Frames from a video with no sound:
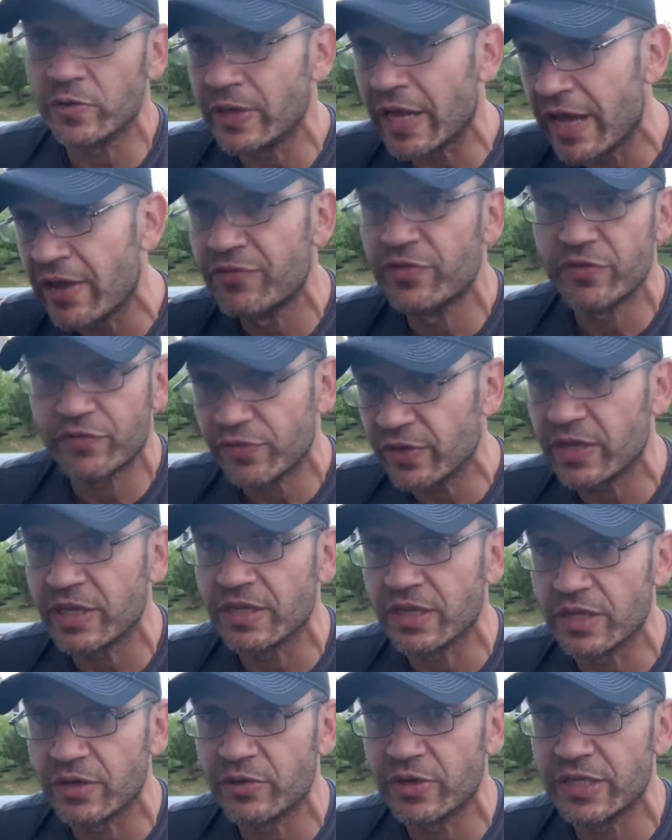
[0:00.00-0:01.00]
on every freaking
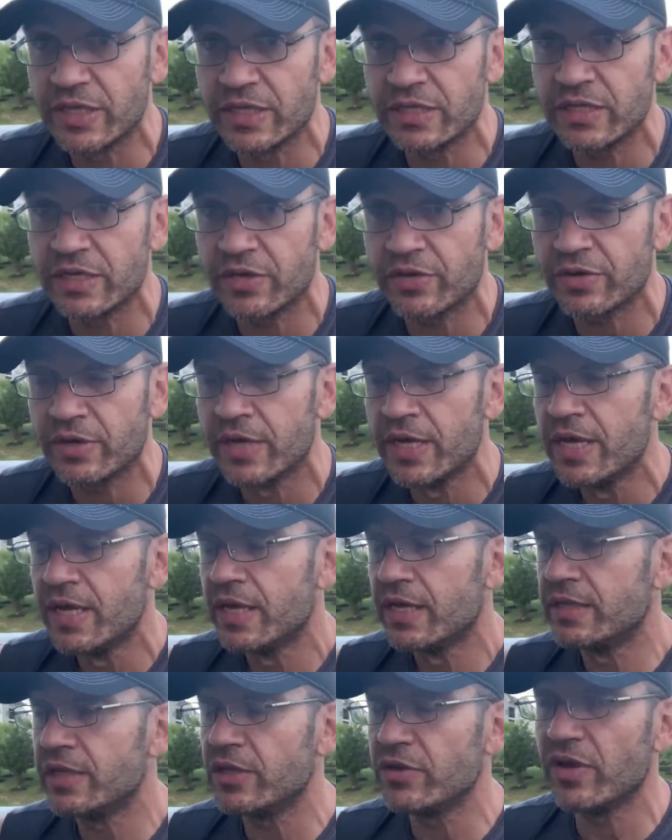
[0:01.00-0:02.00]
ingredient here.
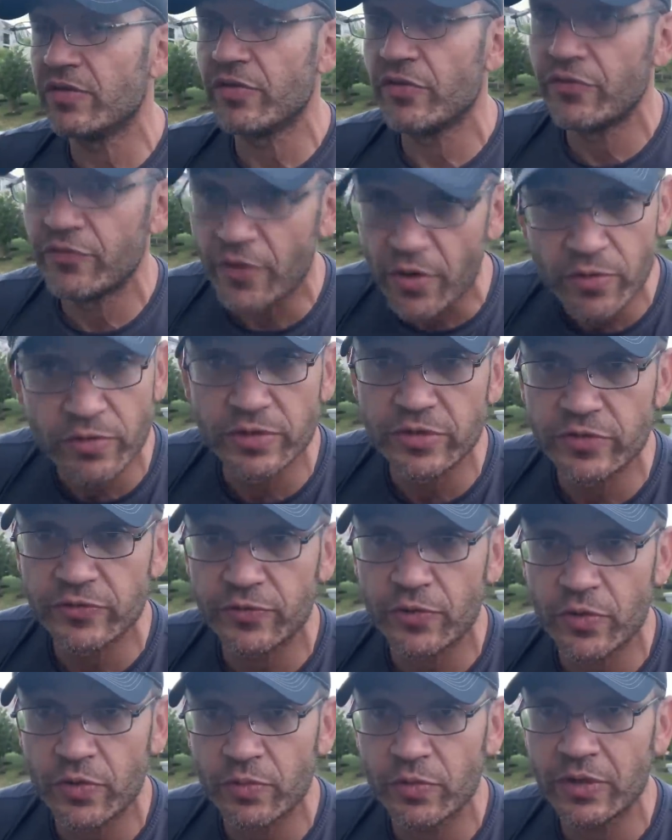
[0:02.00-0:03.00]
Then you have a focus
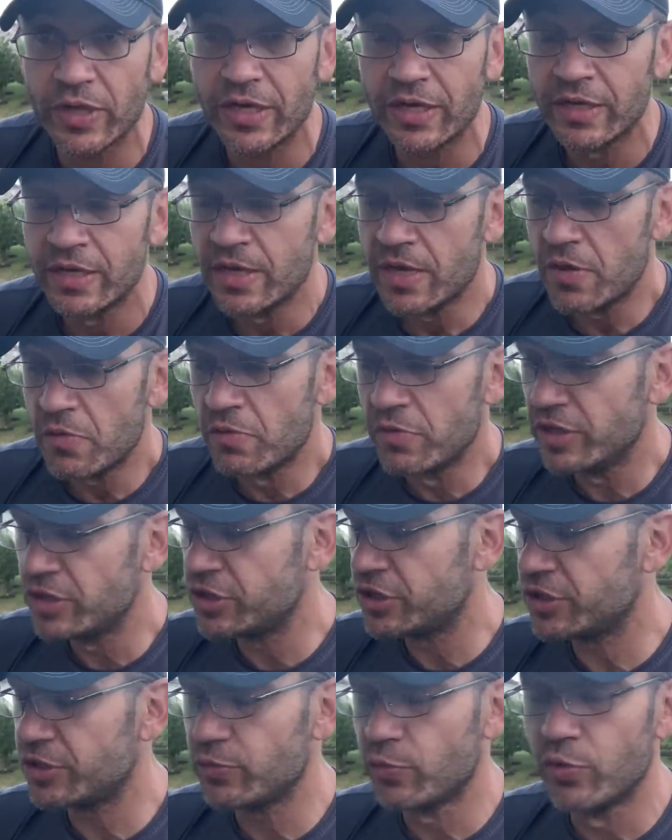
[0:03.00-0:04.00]
formula,
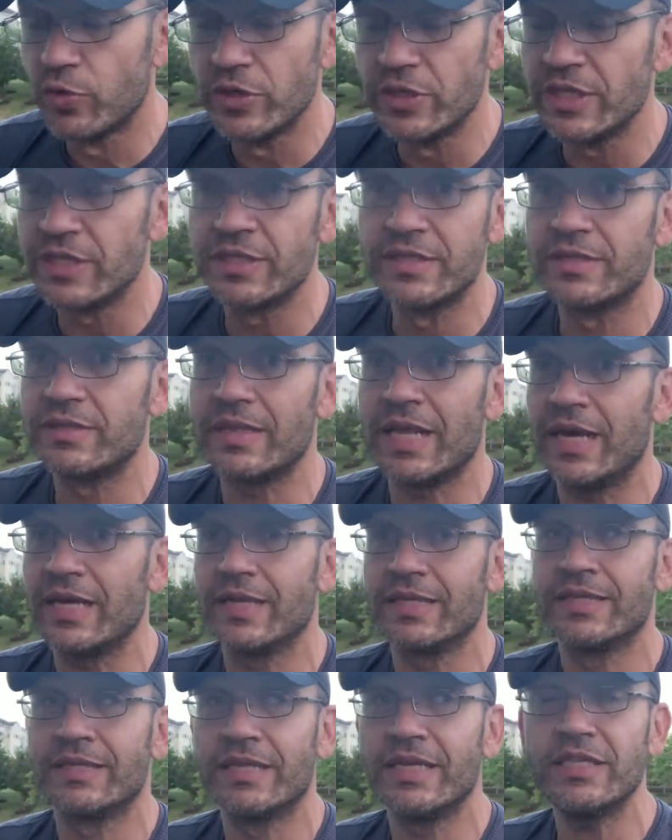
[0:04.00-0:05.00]
which wouldn't,
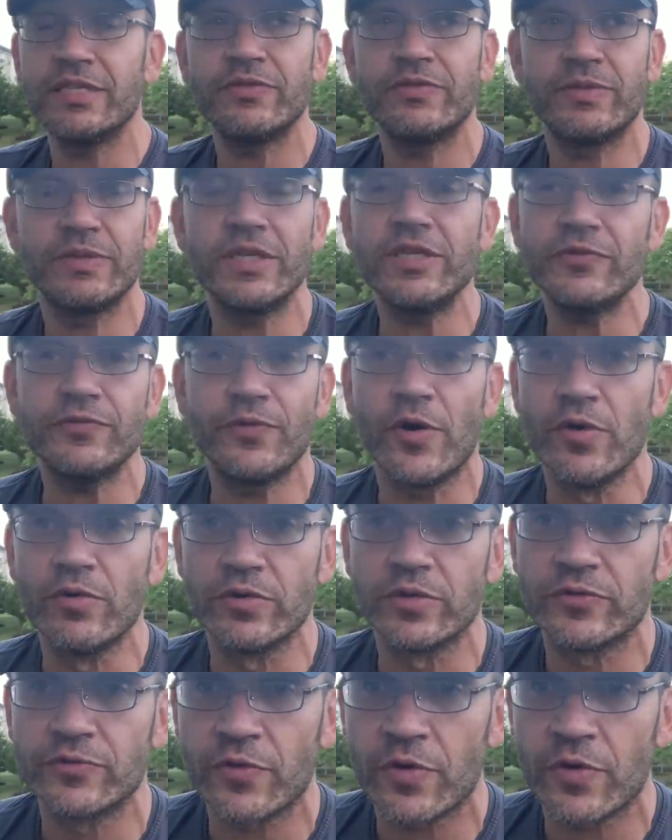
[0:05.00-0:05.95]
like this focus